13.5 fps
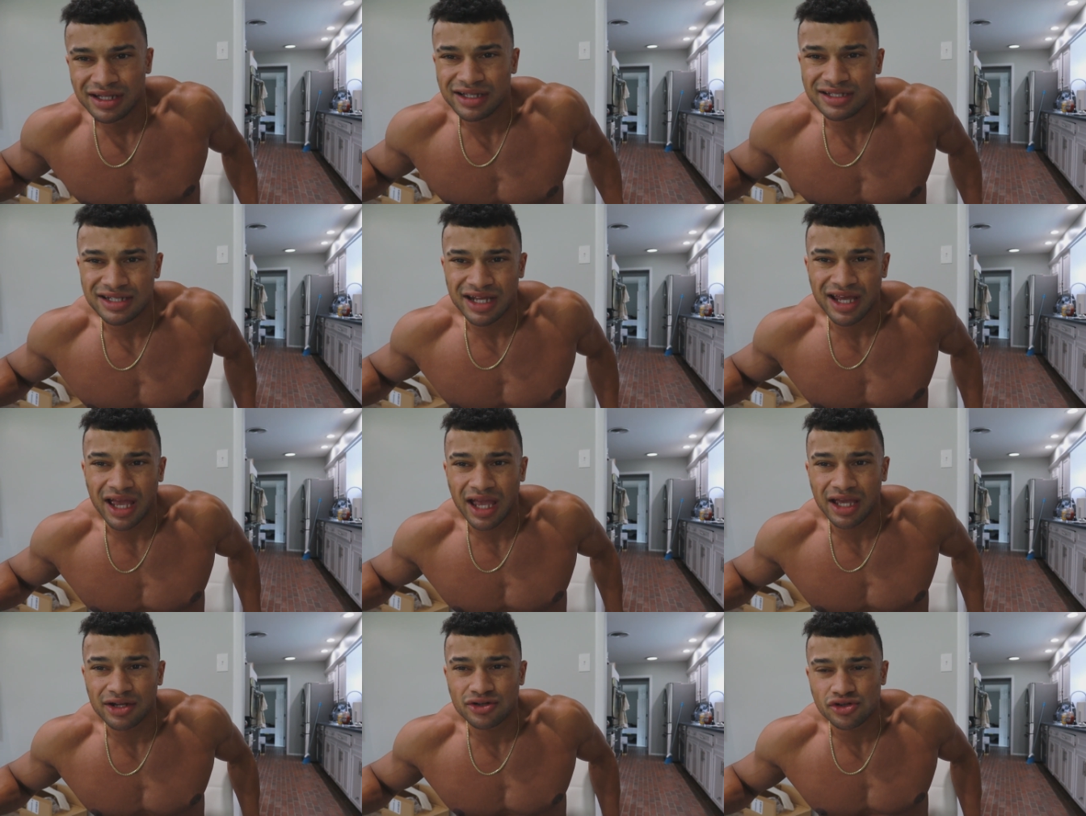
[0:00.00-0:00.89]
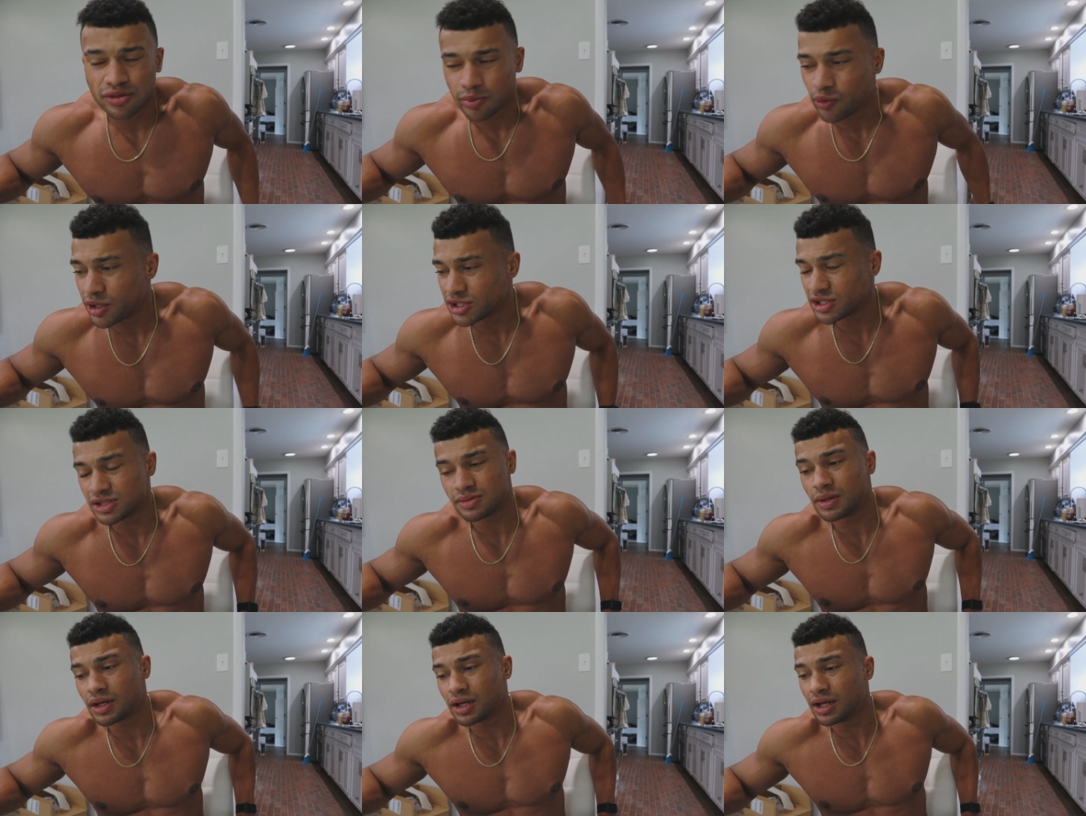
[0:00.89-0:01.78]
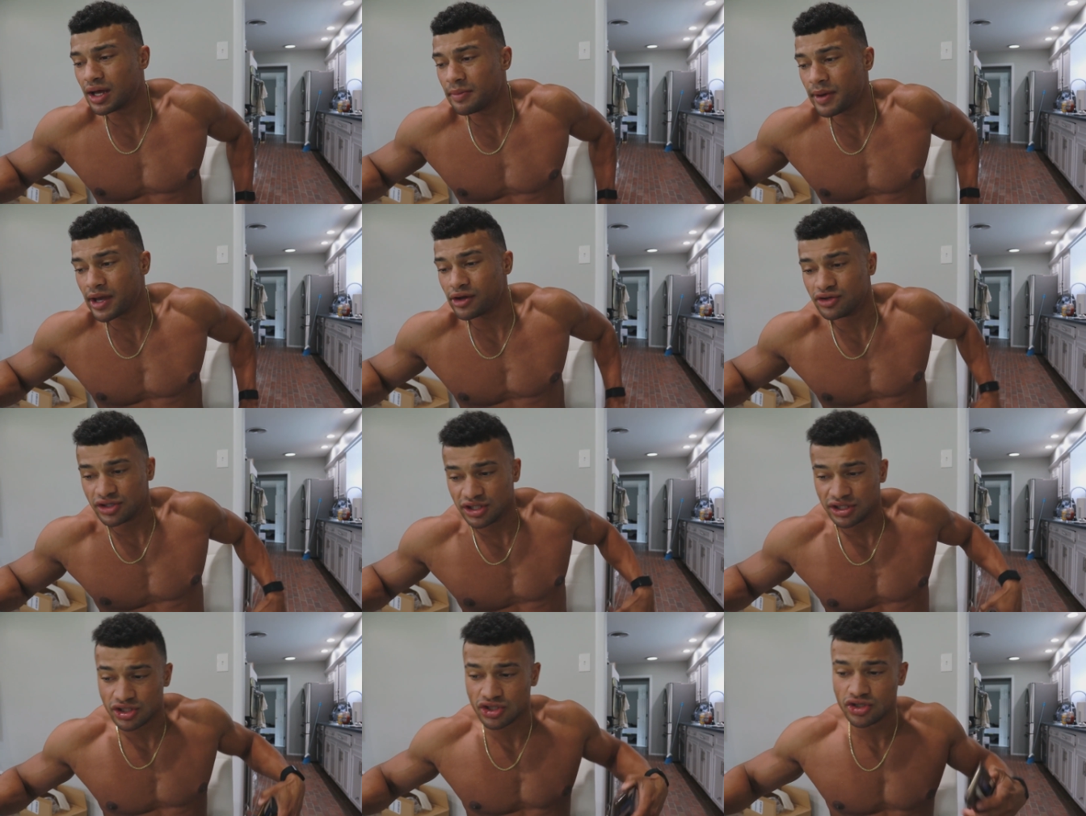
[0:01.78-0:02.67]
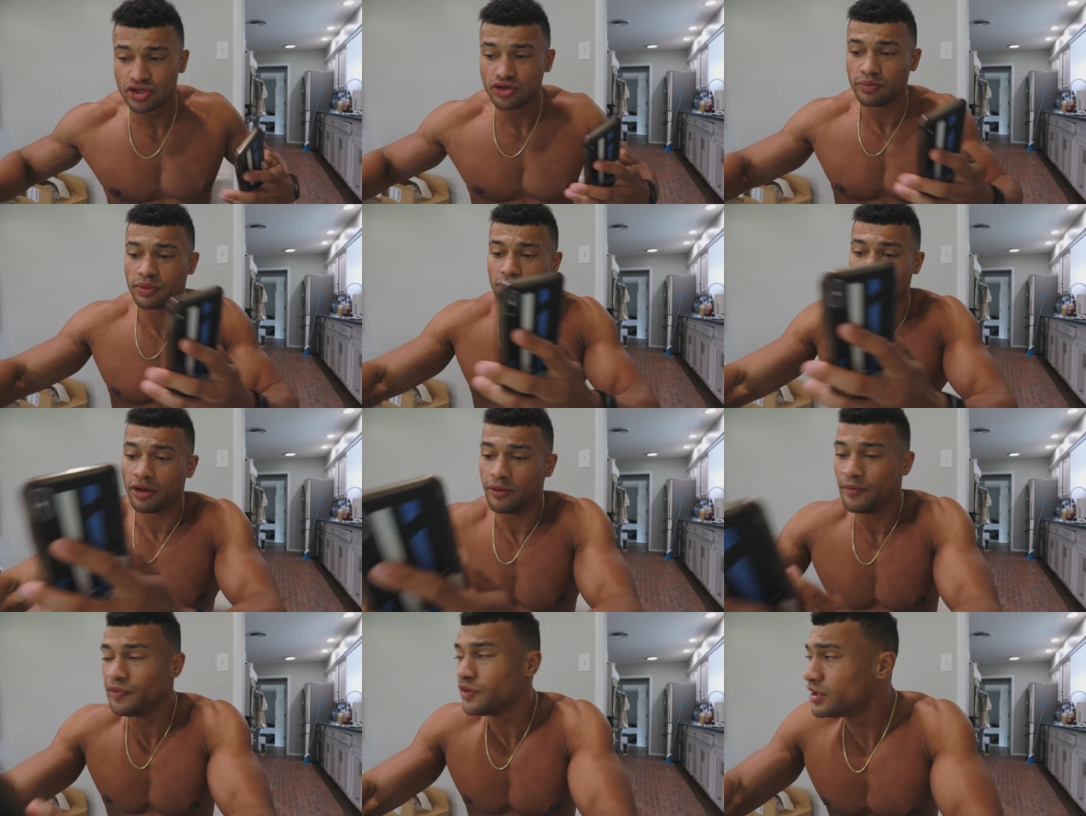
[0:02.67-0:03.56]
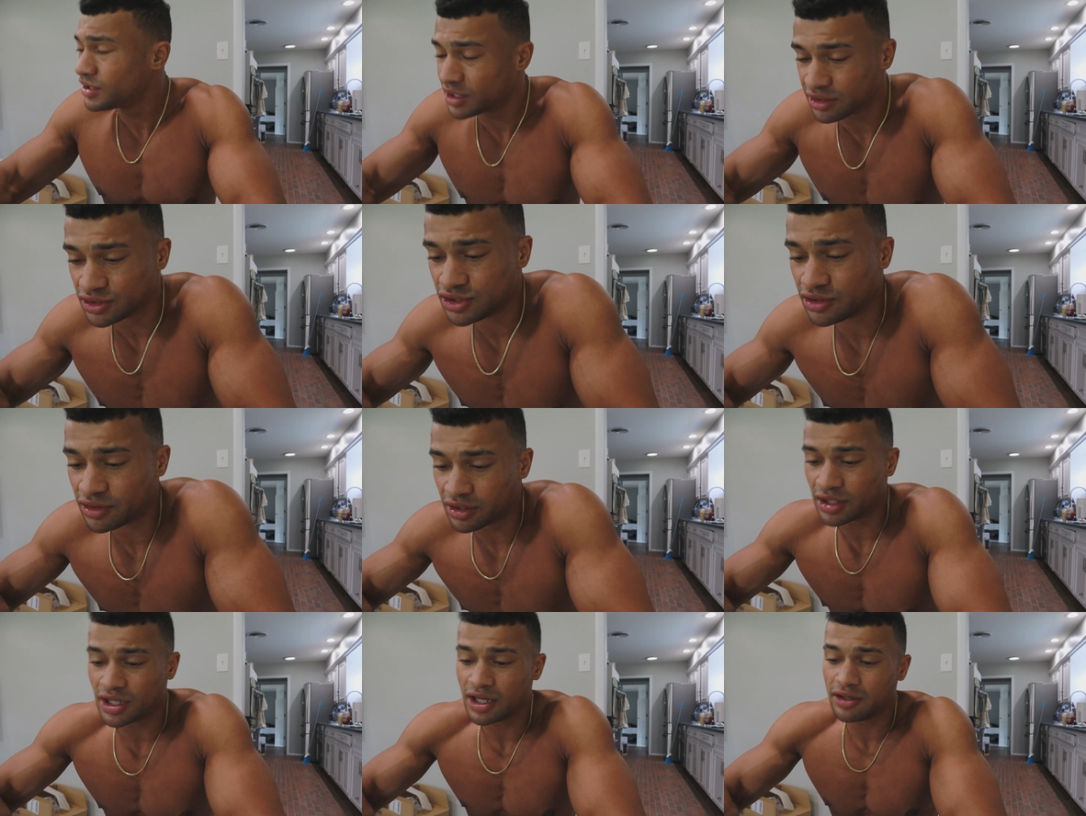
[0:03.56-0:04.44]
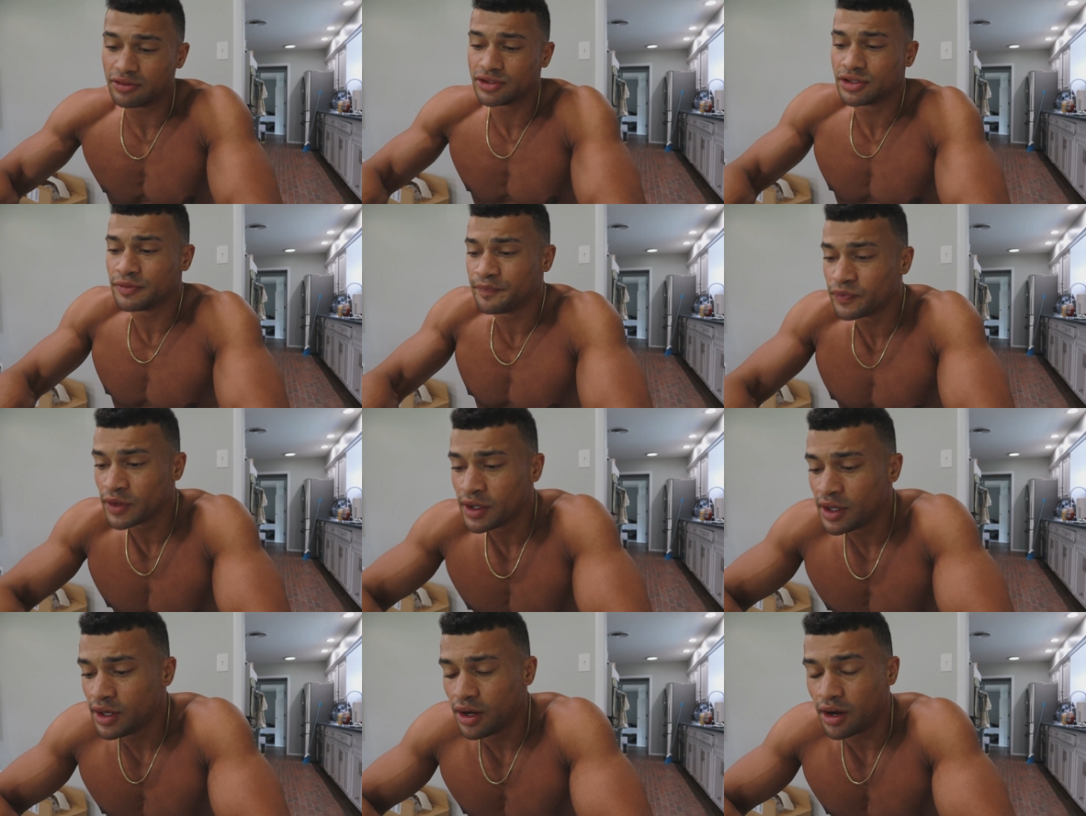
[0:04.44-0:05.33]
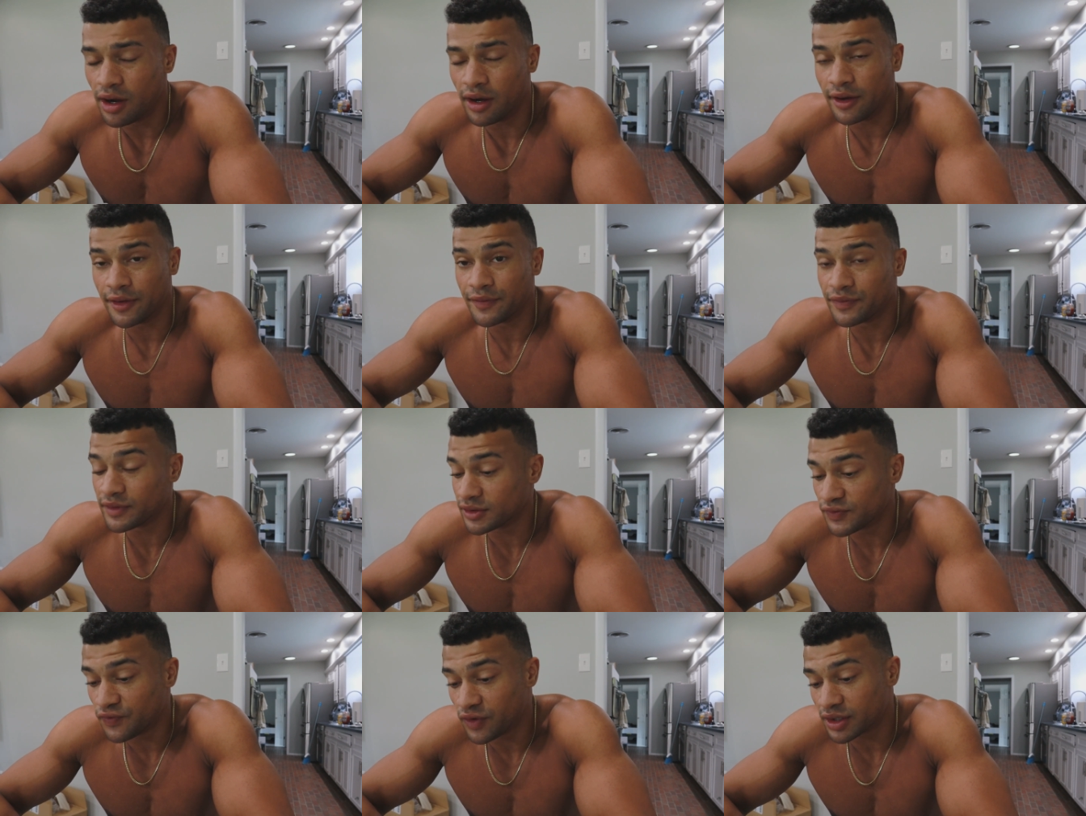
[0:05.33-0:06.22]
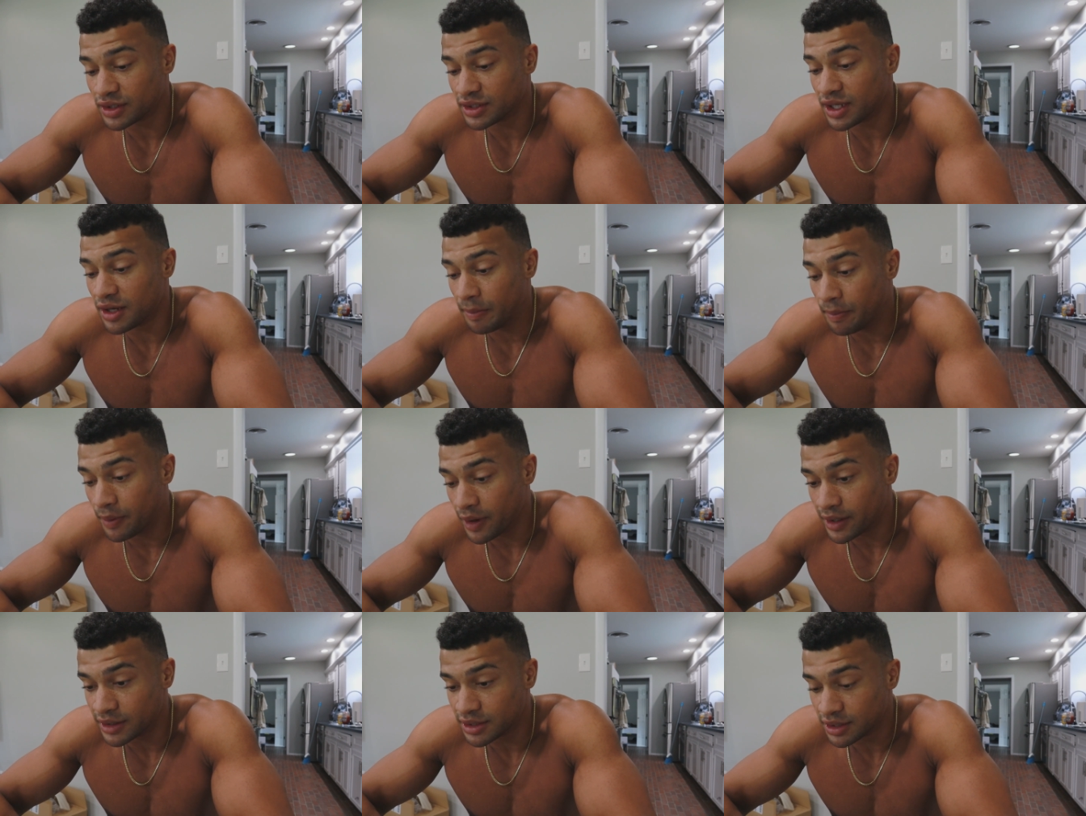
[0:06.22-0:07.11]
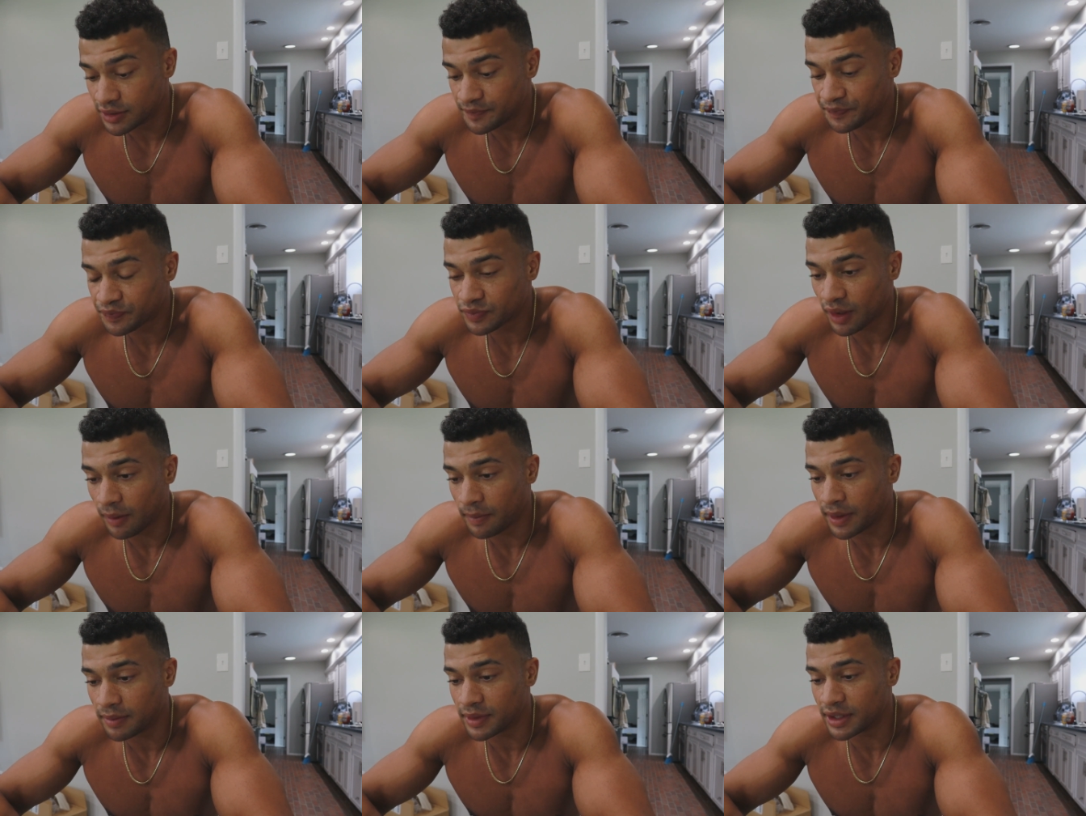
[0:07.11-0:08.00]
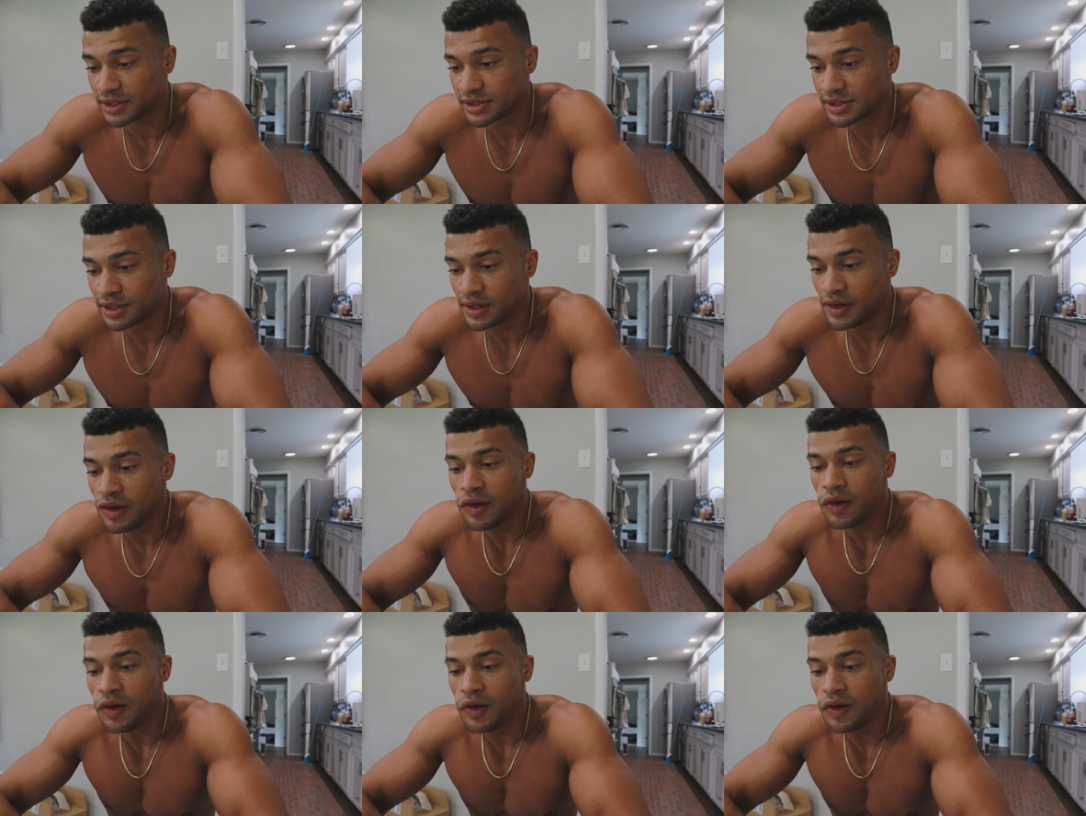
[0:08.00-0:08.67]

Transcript: Let's answer some questions. I'm not gonna lie, my energy is super low. I was chilling on the couch, and I was fucking dead. But peep this,